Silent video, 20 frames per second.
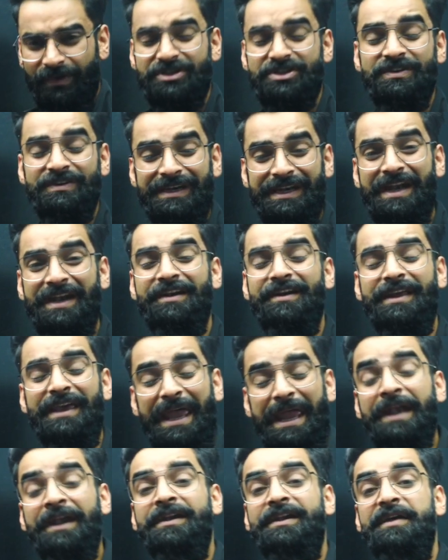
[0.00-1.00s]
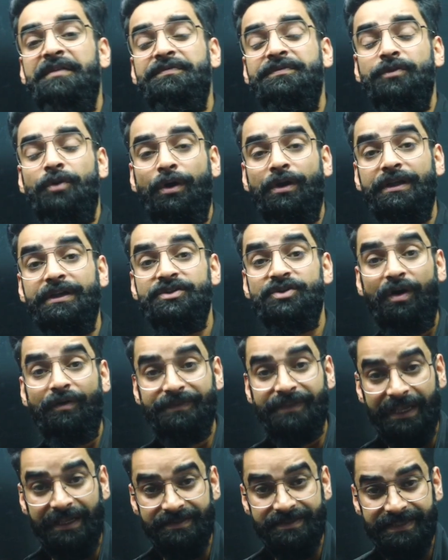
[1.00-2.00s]
which needed in-depth knowledge
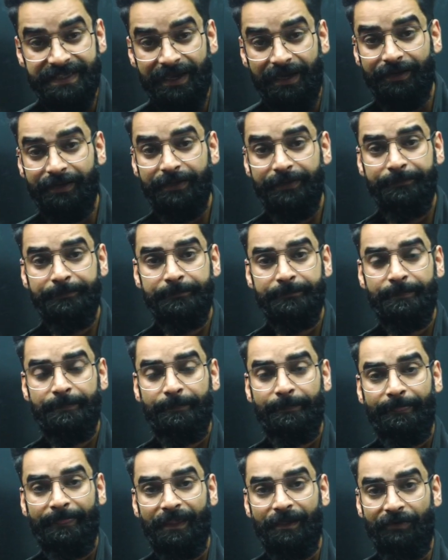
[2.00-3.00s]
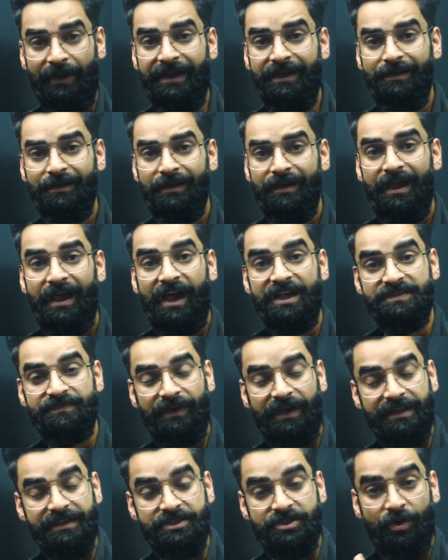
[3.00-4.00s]
of the NCERT, right? As
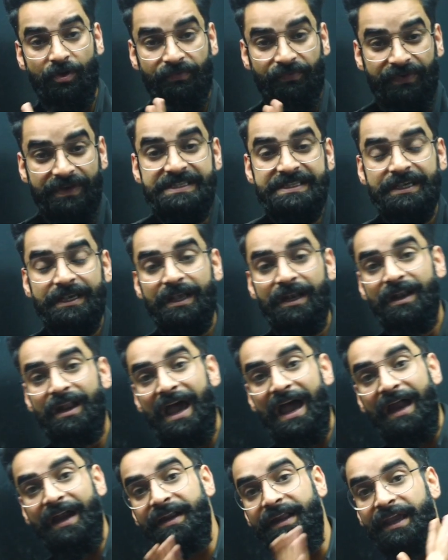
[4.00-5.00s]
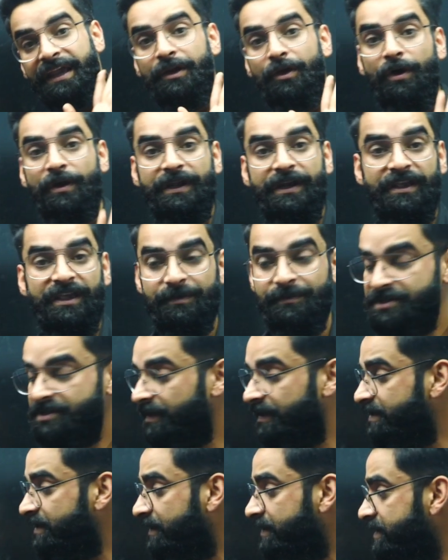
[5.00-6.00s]
far as your physical and inorganic chemistry is